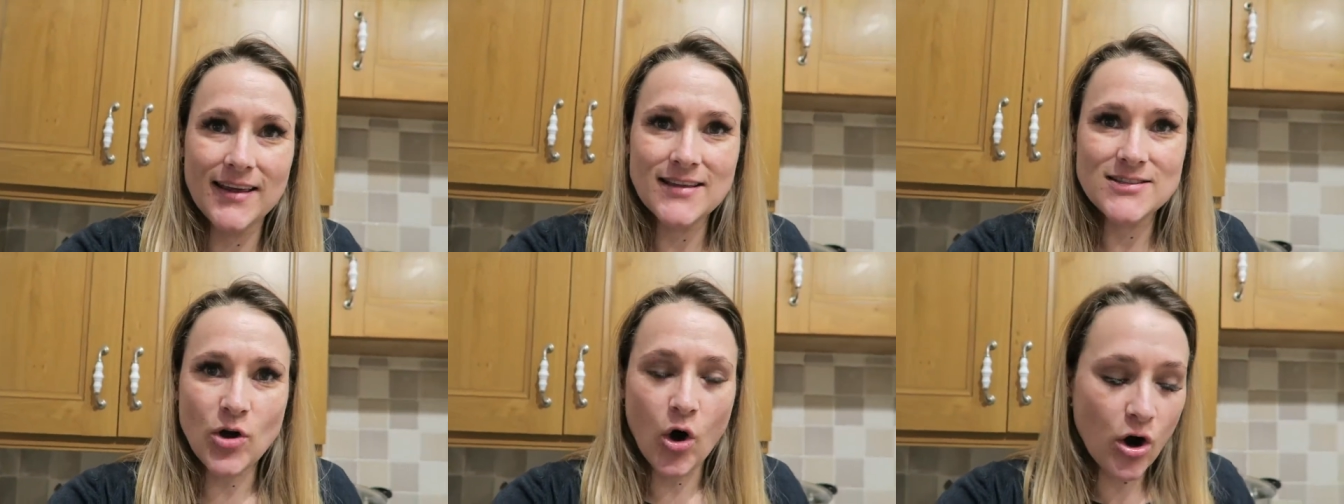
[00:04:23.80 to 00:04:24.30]

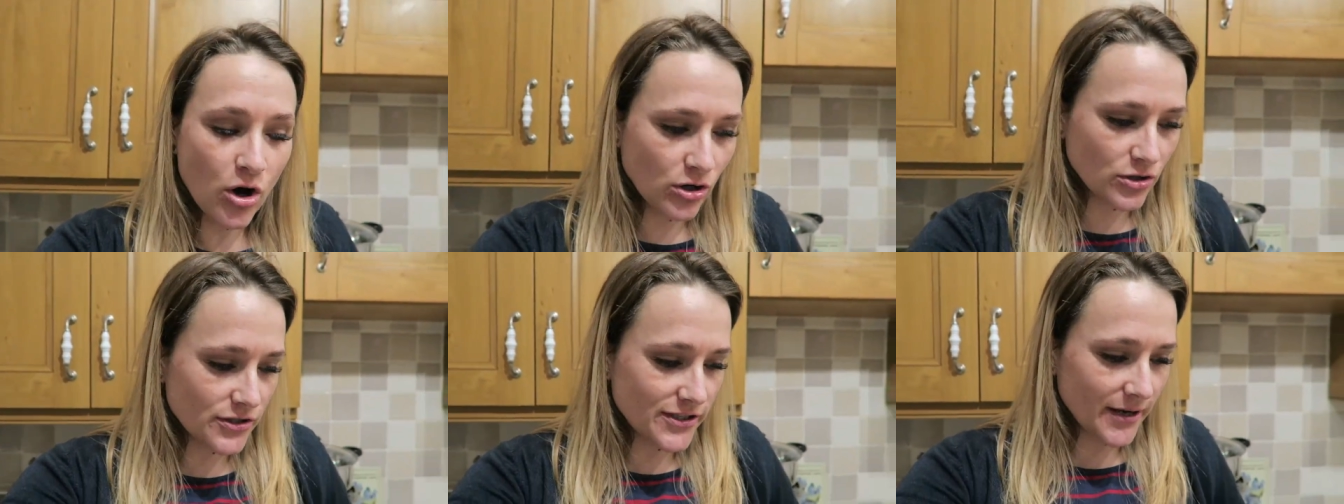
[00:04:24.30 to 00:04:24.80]
it's
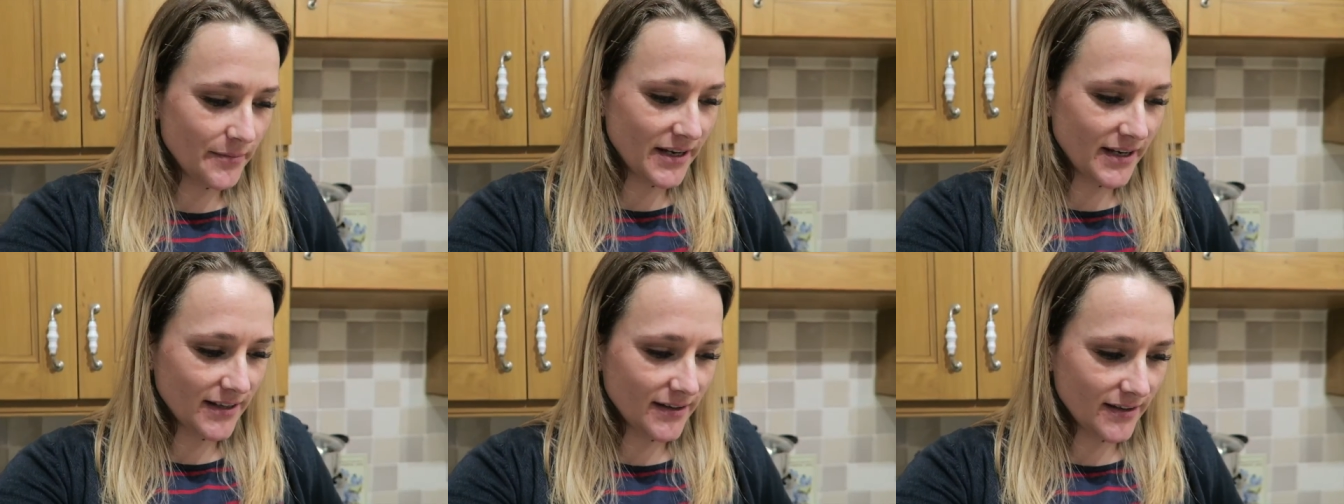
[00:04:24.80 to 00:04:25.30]
odd. I
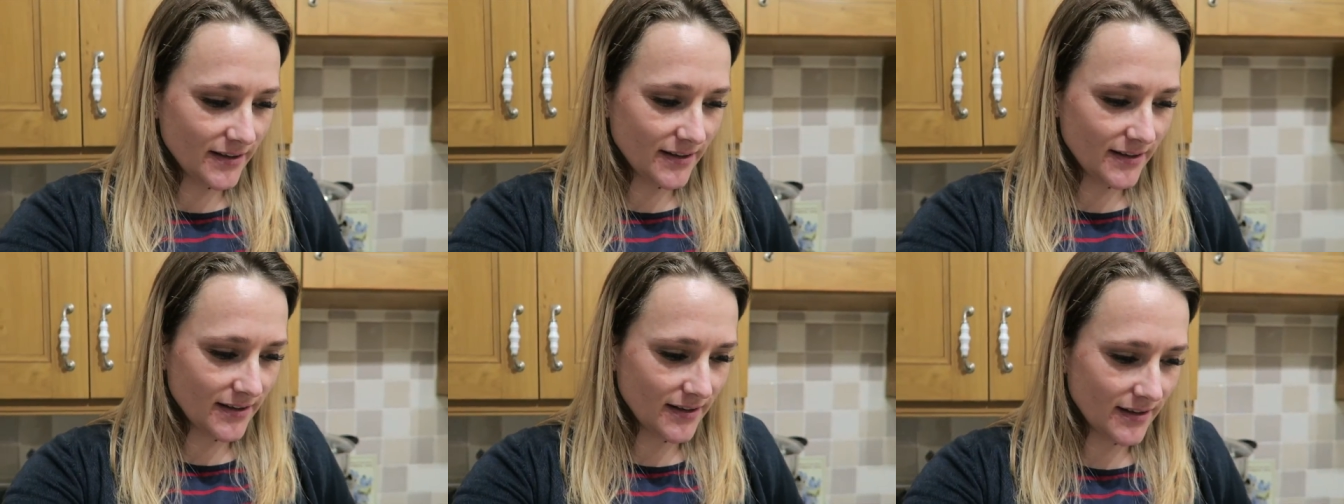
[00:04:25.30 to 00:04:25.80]
mean,
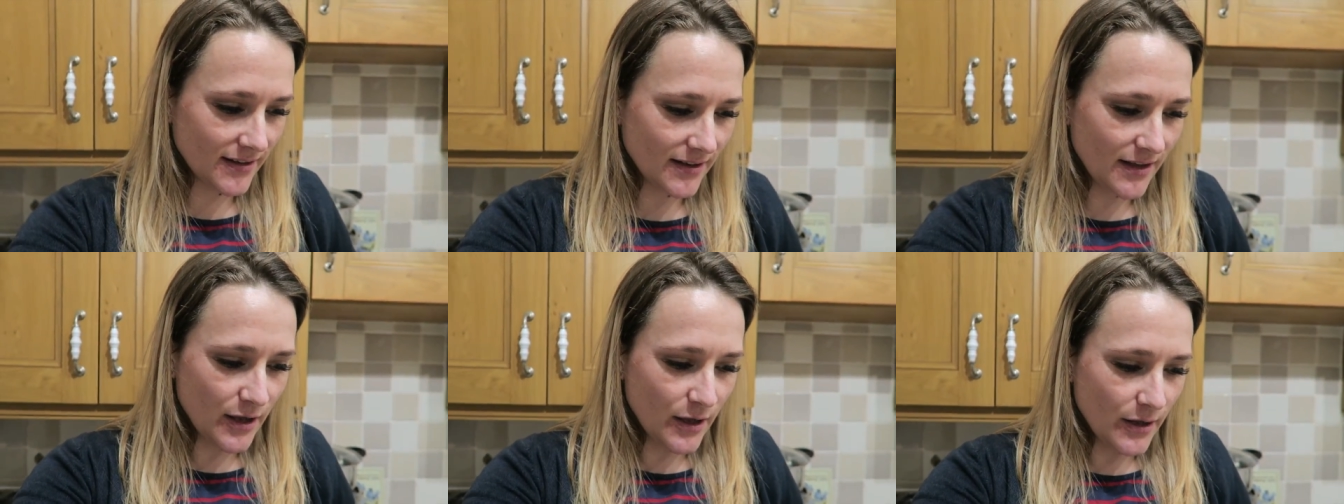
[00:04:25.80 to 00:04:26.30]

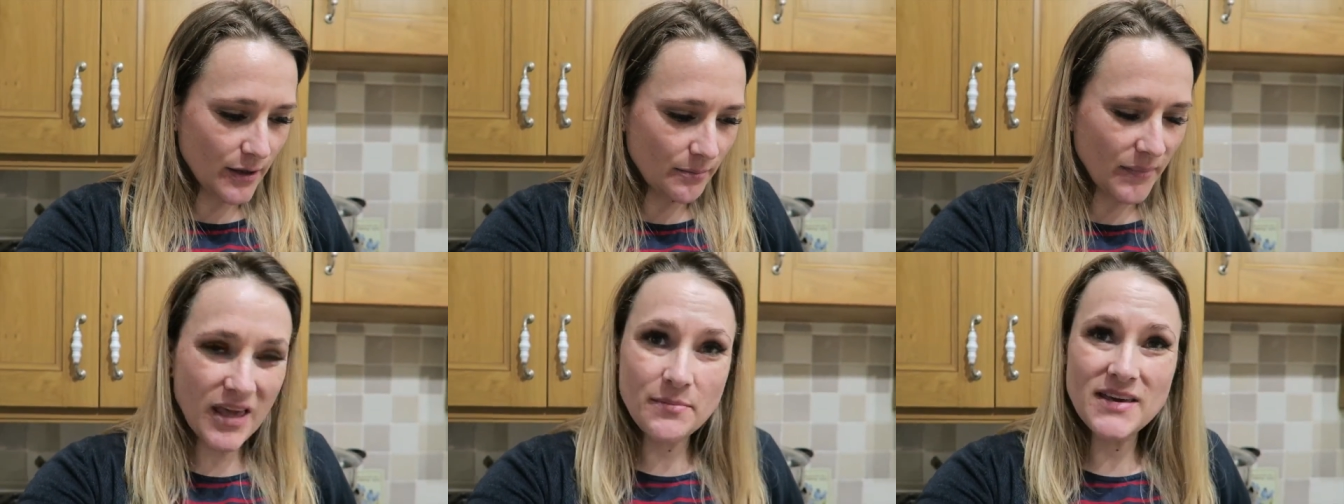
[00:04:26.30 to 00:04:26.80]

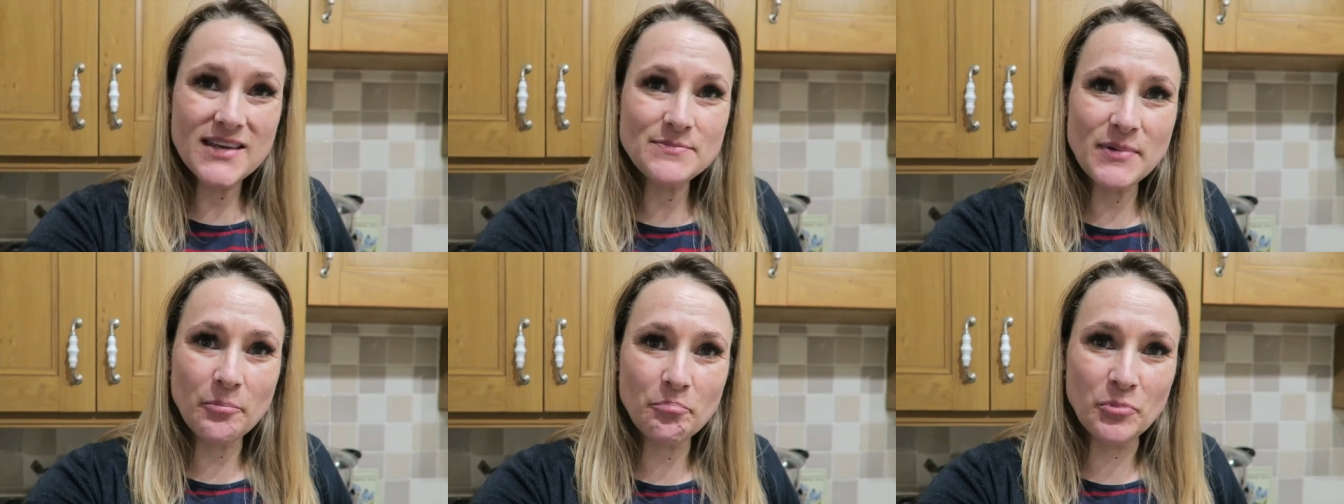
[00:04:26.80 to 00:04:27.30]
Maybe
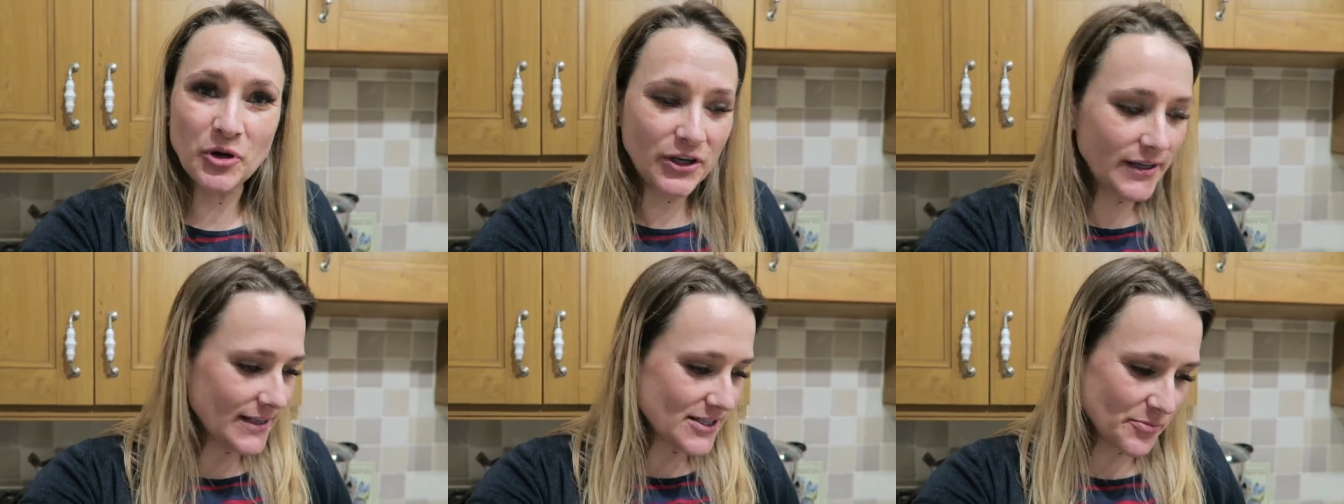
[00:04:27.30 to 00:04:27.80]
he's being
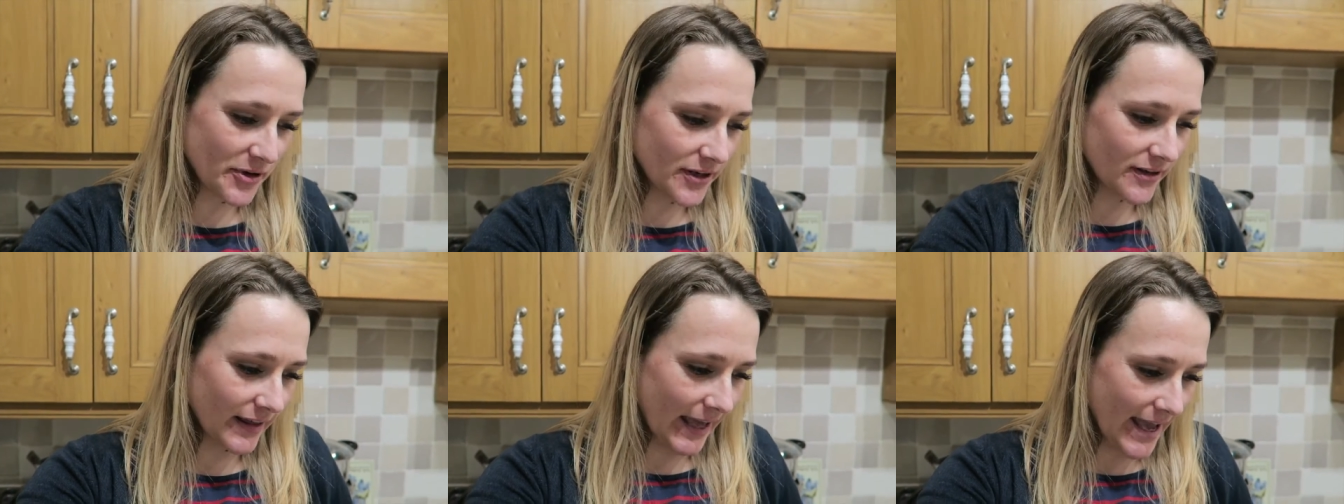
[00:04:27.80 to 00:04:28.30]
bullied by
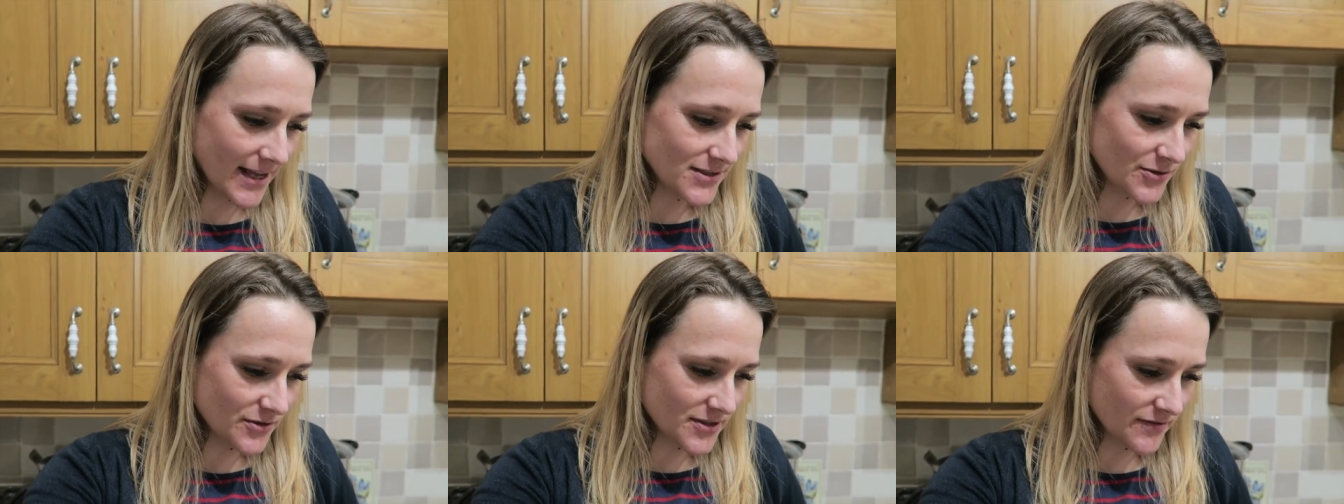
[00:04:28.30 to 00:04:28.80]
another
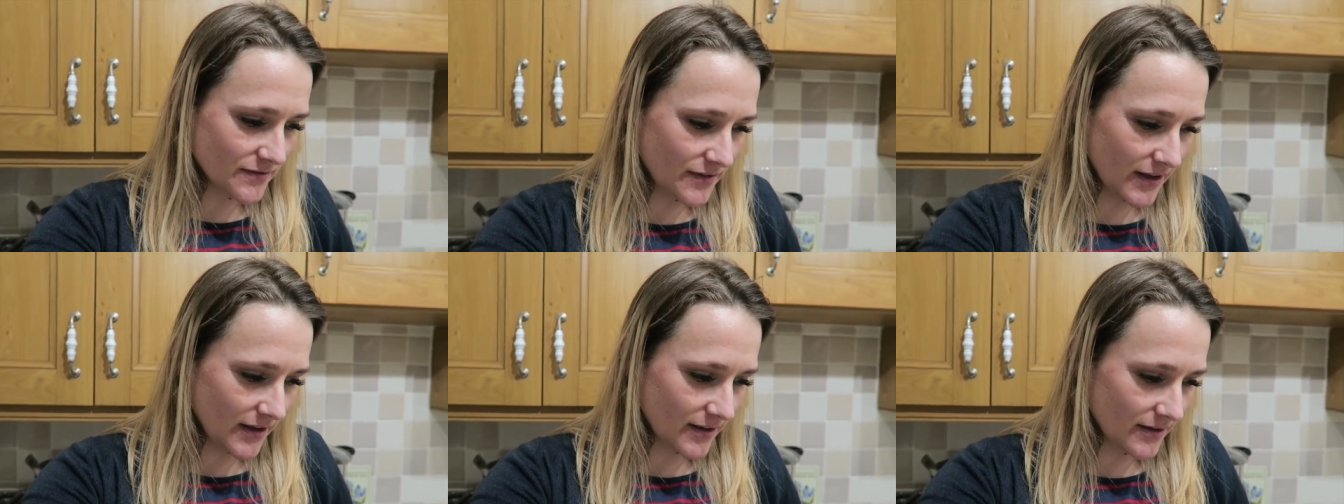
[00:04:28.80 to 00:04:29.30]
cat or
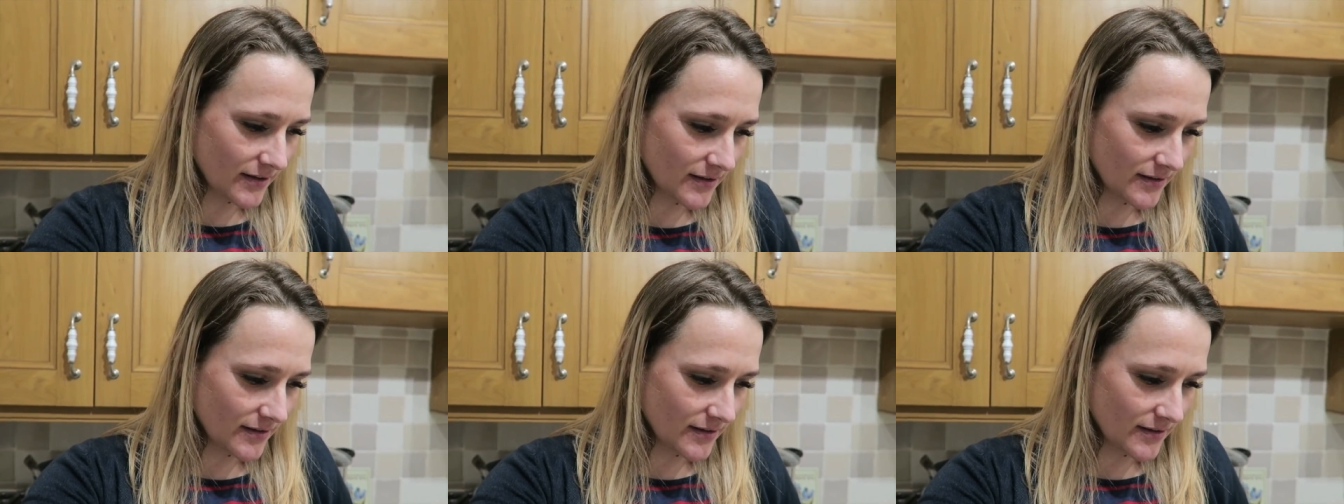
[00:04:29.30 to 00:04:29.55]
something.